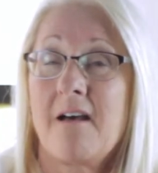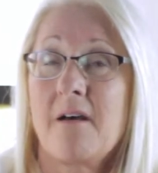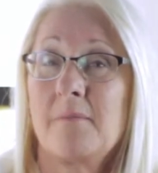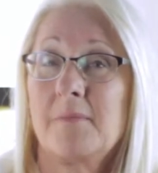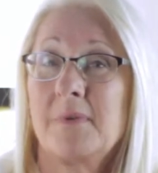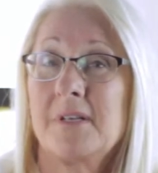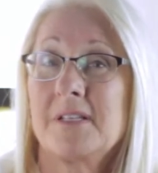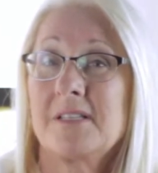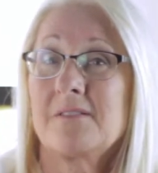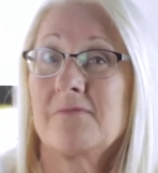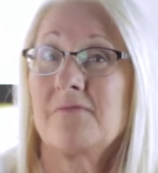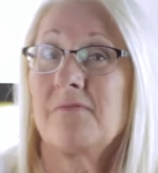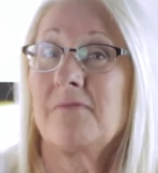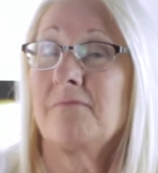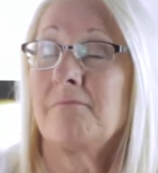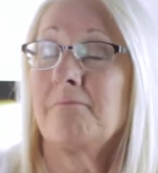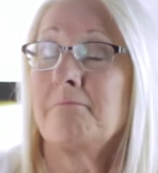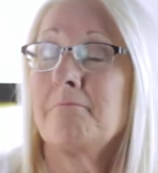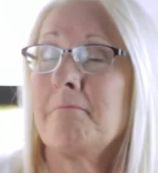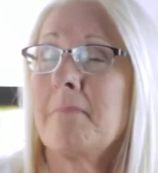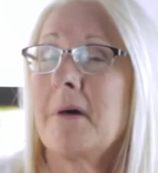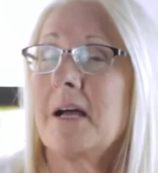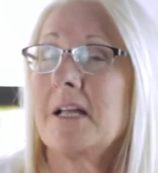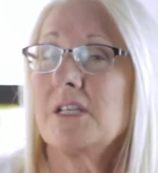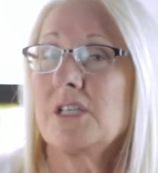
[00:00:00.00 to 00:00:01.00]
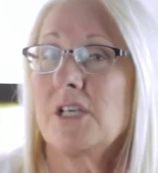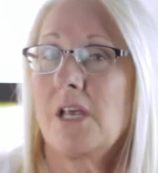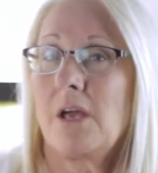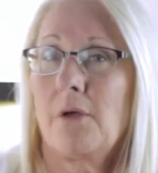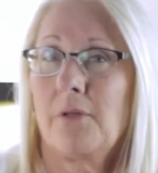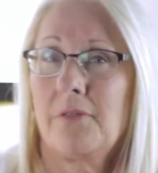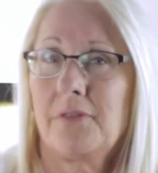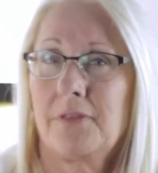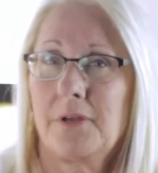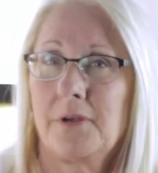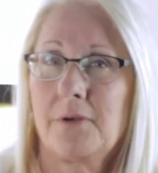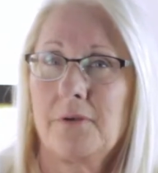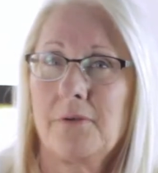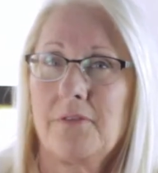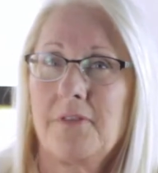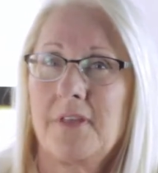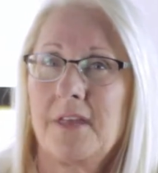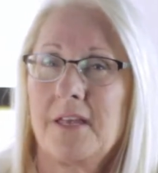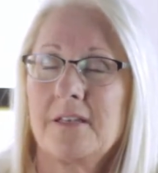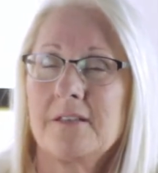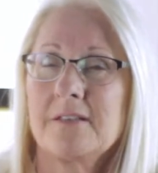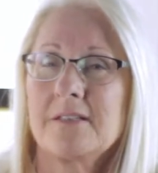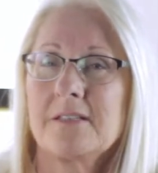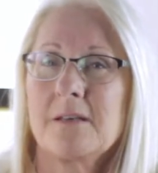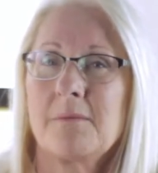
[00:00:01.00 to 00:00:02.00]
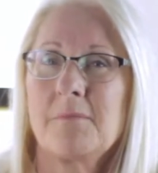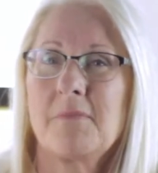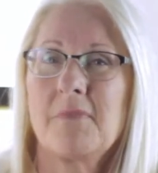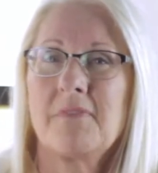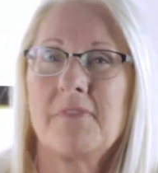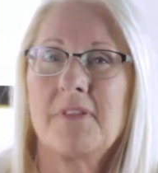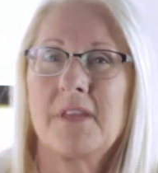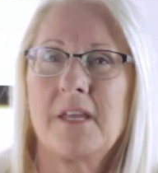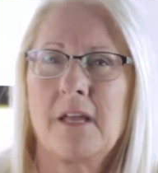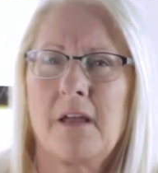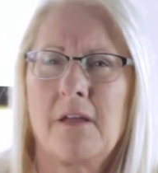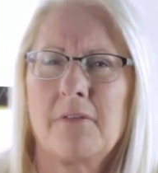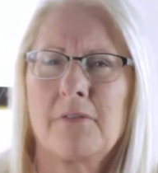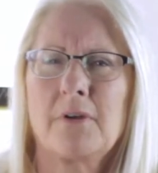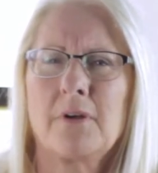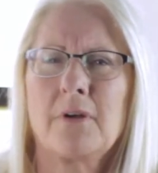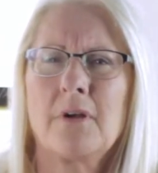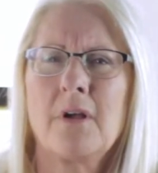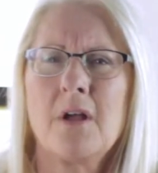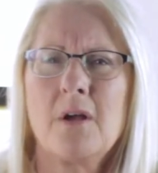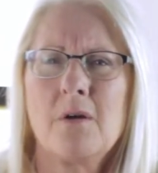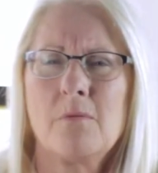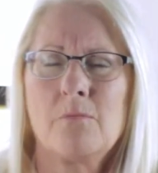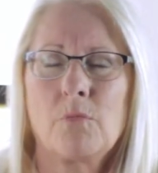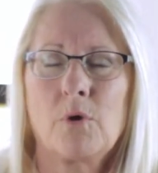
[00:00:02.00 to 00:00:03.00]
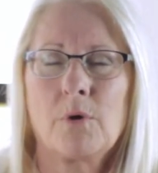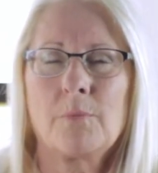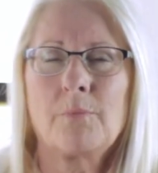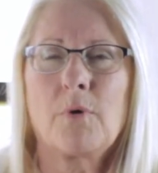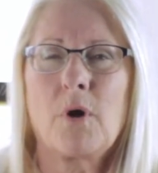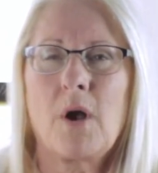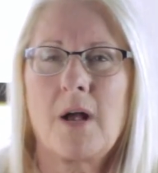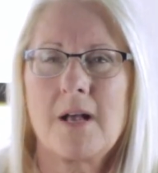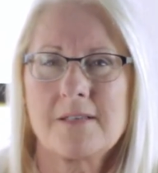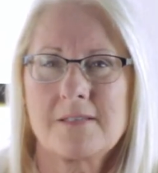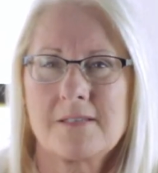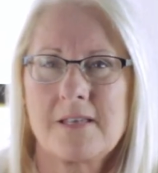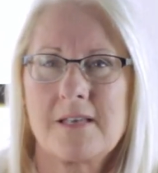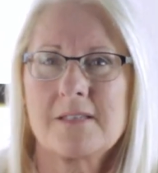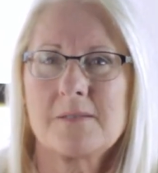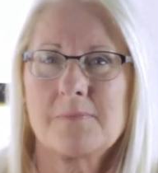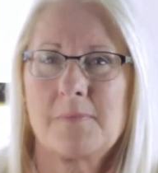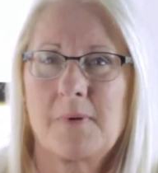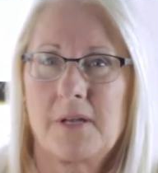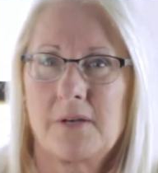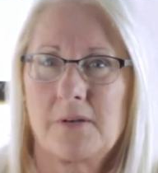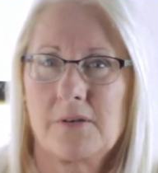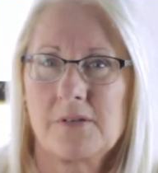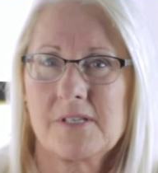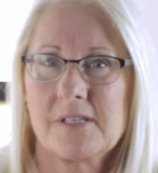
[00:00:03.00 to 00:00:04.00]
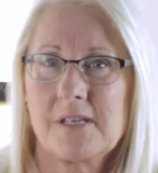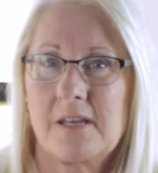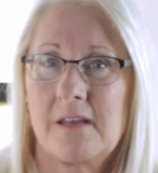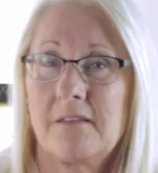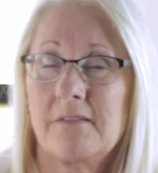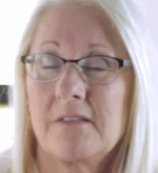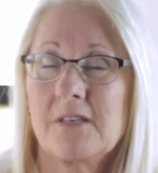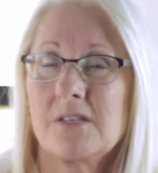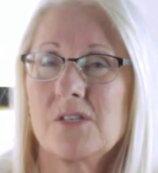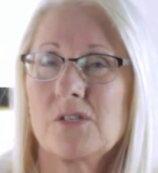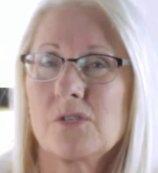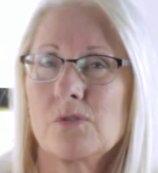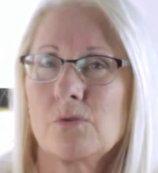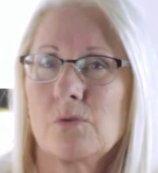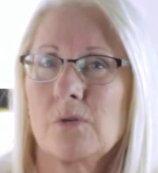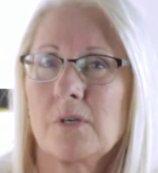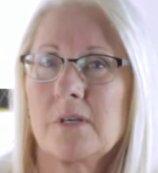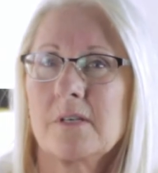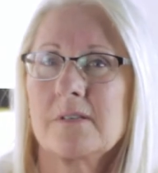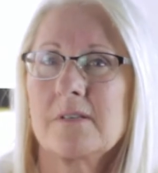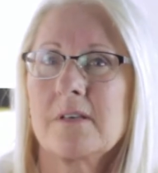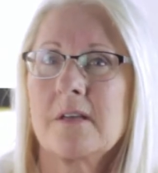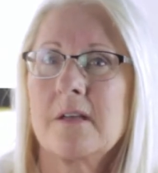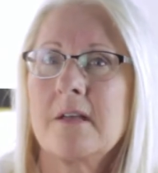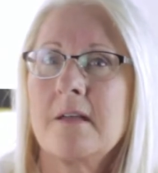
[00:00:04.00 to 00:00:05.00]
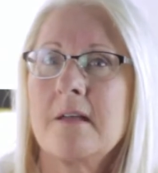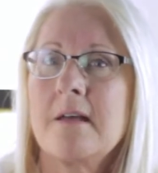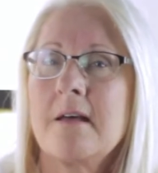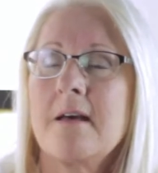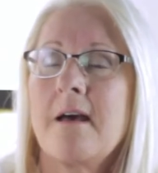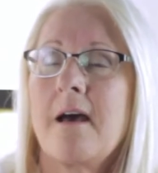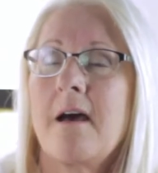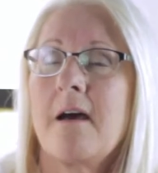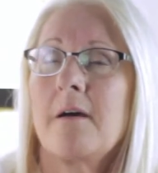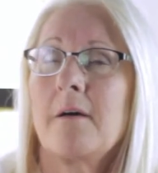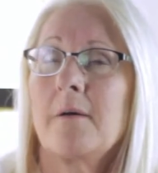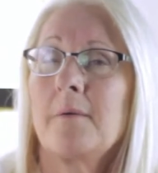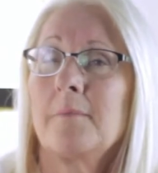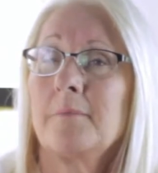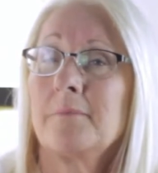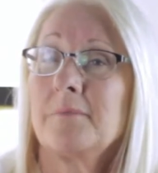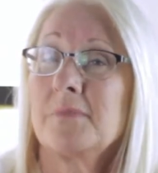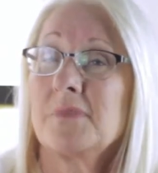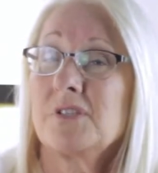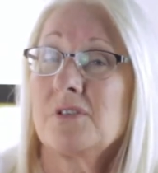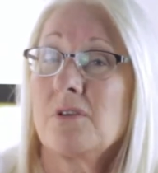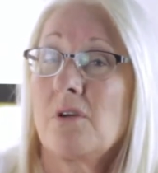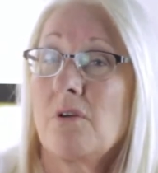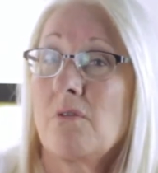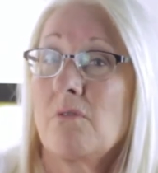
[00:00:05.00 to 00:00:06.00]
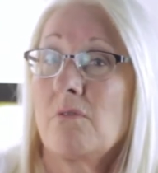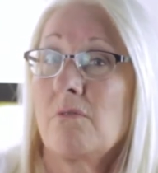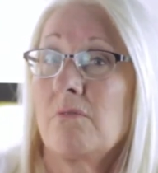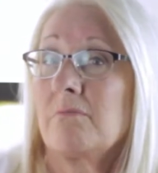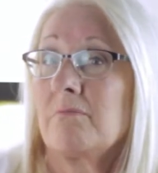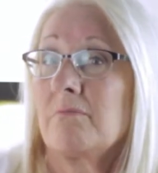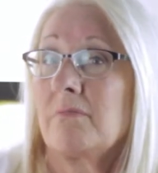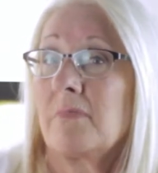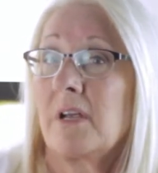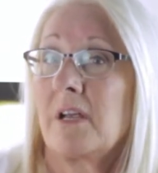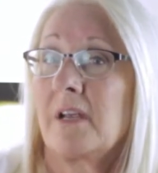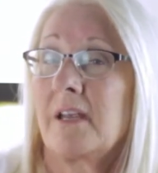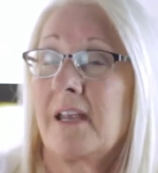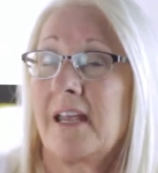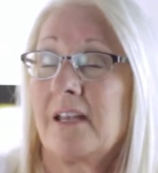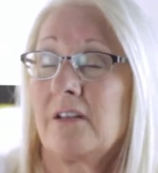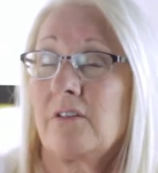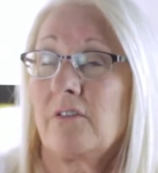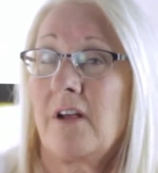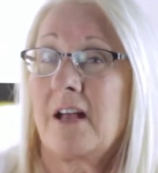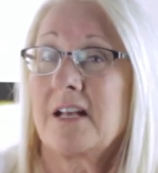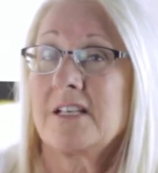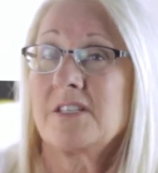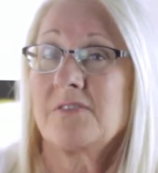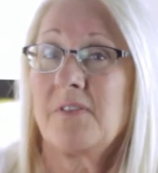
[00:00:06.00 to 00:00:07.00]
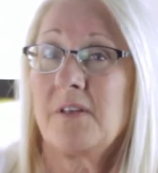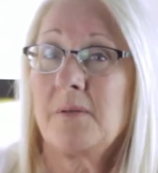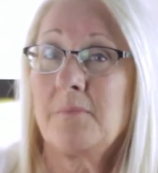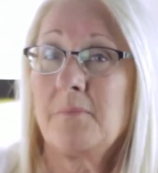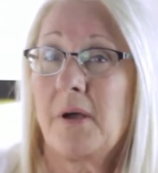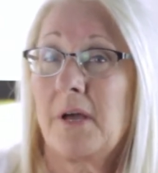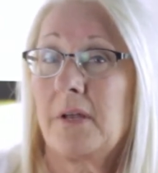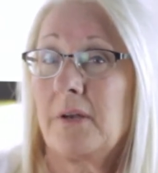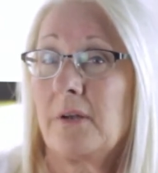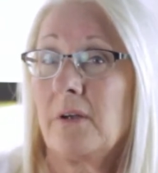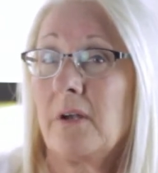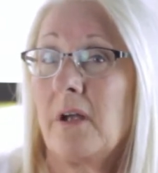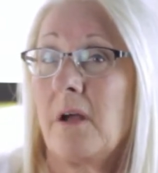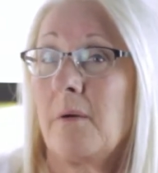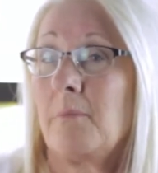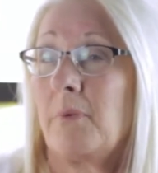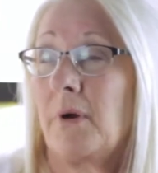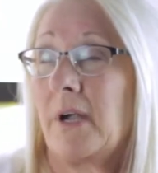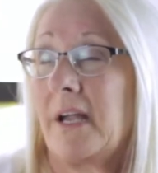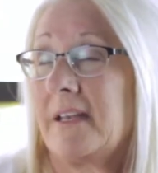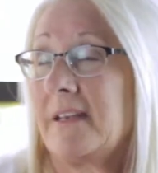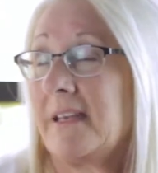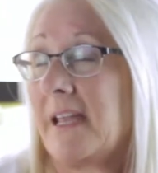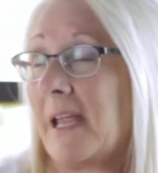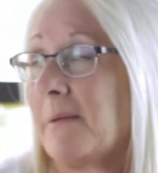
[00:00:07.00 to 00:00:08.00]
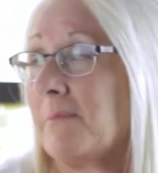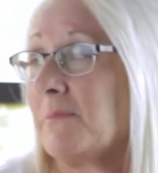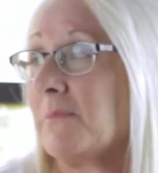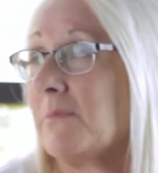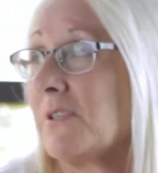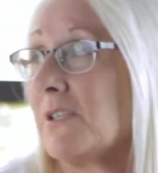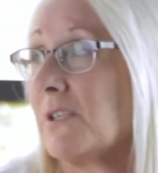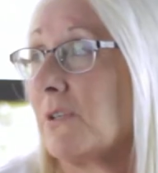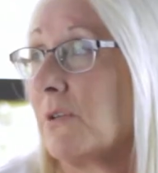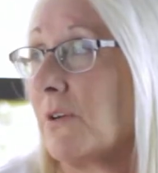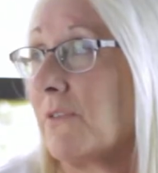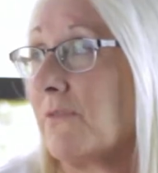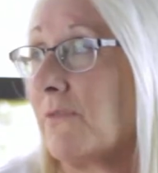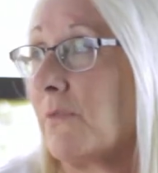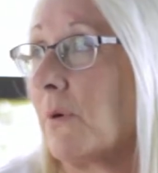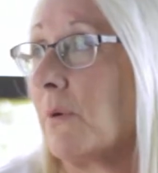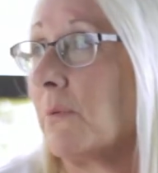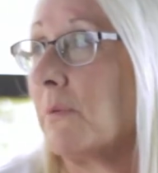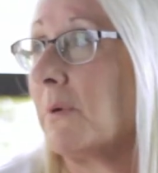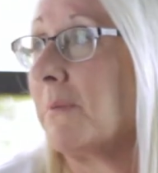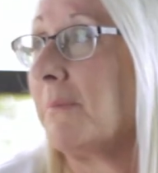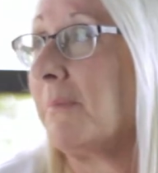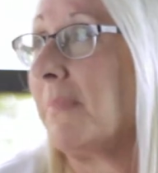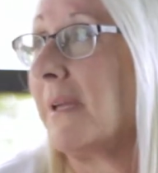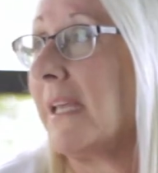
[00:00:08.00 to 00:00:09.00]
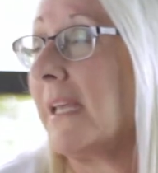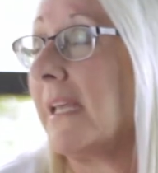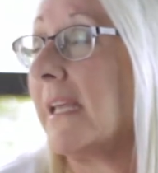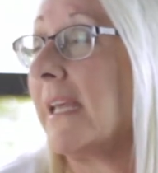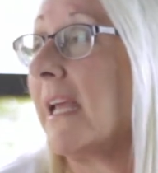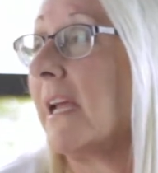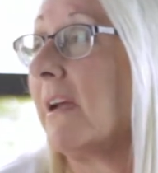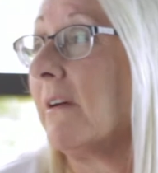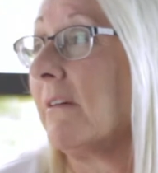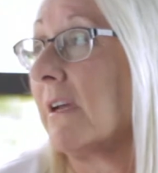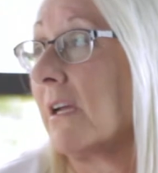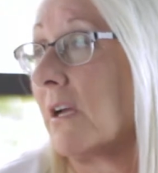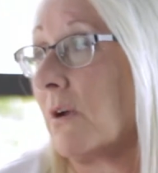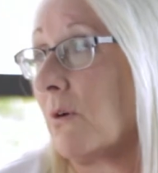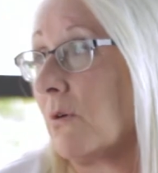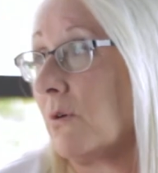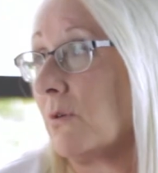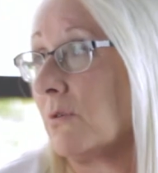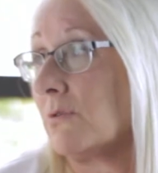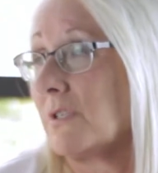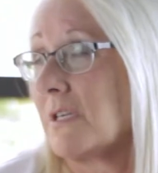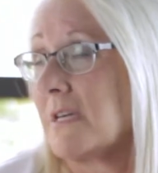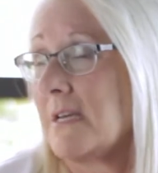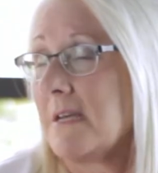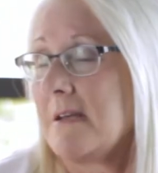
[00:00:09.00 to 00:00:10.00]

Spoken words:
It's much healthier than some of the other more processed butters in the stores. So get grass-fed butter. A brand name to look for would be Kerrygold.